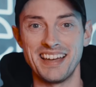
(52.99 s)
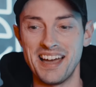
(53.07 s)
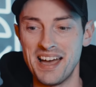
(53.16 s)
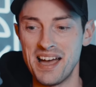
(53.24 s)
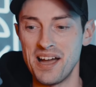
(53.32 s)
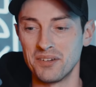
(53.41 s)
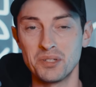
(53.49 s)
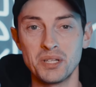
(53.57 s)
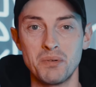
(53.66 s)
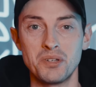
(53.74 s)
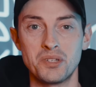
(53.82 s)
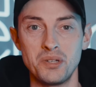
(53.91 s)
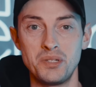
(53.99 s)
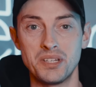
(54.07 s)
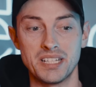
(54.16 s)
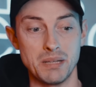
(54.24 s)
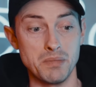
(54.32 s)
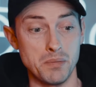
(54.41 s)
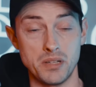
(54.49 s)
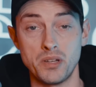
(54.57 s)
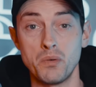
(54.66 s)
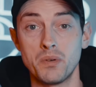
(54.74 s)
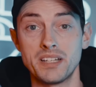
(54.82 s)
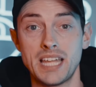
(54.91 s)
And also when shooting, sometimes I
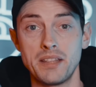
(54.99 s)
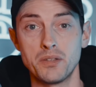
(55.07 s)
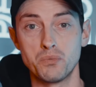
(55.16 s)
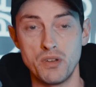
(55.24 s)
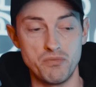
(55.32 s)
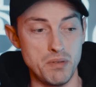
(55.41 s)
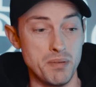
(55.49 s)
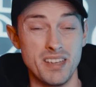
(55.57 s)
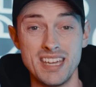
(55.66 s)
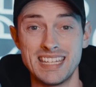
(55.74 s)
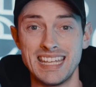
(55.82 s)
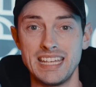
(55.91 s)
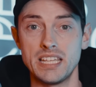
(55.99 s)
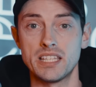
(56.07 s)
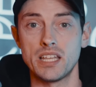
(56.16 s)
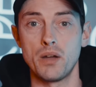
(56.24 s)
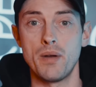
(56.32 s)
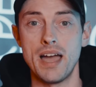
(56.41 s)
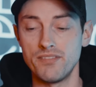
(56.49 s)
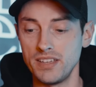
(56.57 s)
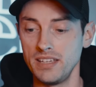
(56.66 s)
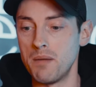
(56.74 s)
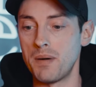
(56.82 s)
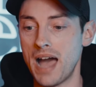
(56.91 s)
don't want to take this with me because it is so
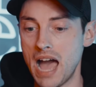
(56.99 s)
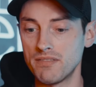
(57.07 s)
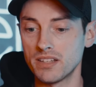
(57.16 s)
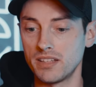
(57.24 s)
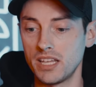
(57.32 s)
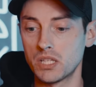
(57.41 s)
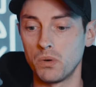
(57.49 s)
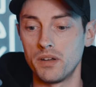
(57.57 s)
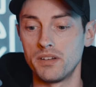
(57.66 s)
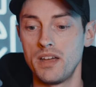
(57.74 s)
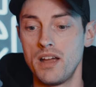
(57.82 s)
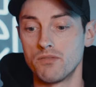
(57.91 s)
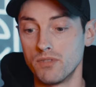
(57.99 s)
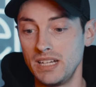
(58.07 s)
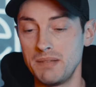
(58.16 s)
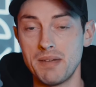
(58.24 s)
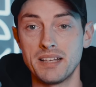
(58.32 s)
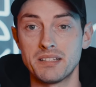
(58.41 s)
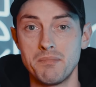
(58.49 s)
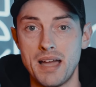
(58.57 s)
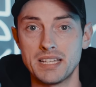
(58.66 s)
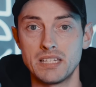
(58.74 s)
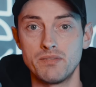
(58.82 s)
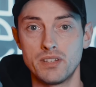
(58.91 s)
heavy, but having this one really makes a
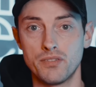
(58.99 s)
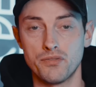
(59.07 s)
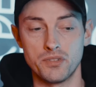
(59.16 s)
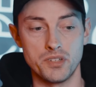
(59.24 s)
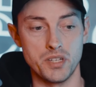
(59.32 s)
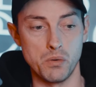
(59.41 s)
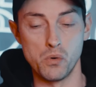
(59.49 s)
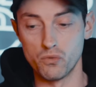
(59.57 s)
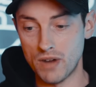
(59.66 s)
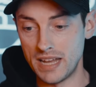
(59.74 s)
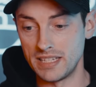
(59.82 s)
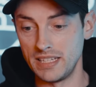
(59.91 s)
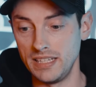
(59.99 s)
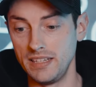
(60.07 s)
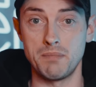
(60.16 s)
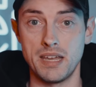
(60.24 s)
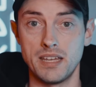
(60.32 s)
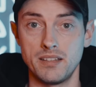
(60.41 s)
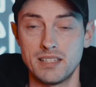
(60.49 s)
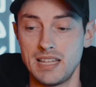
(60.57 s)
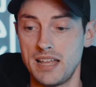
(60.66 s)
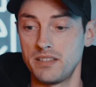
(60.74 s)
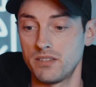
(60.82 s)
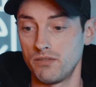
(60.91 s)
massive difference. So already making this
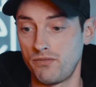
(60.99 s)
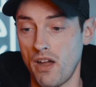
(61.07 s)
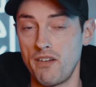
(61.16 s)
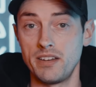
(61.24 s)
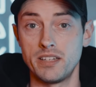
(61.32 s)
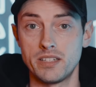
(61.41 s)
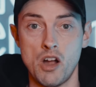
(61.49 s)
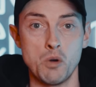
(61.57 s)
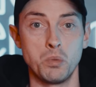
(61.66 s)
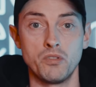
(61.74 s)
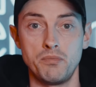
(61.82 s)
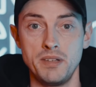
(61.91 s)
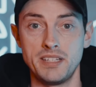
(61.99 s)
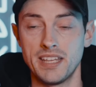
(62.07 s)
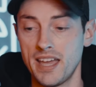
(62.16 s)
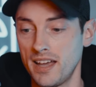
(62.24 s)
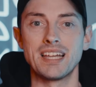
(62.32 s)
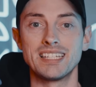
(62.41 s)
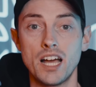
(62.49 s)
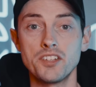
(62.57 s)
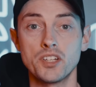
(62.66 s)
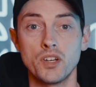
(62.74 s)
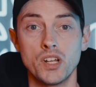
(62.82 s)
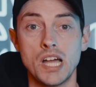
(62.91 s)
lens very desirable for me to get.
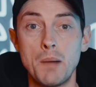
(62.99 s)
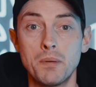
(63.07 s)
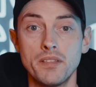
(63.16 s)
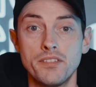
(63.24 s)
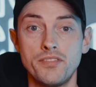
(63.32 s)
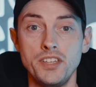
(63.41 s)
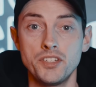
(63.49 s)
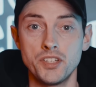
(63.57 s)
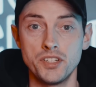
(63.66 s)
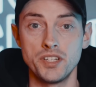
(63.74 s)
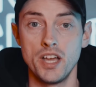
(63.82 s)
Touching on a couple of the features.